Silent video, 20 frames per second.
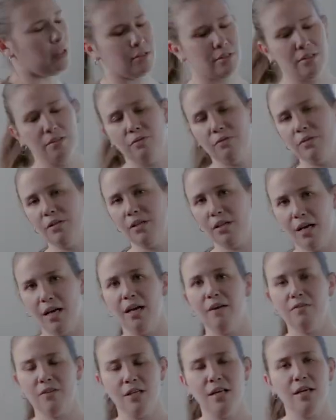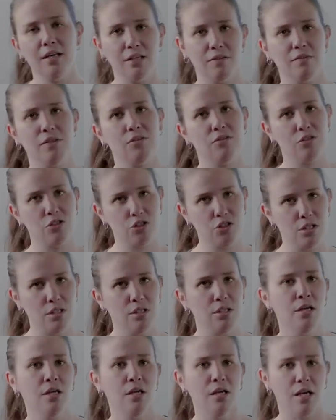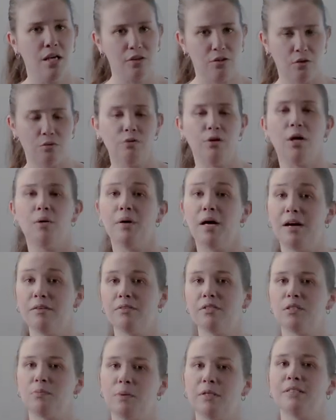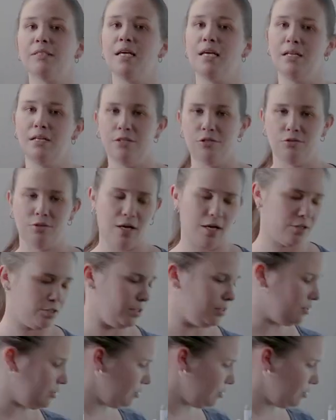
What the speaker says: positive, then I have the negative delta G, and therefore I will have this spontaneous reaction.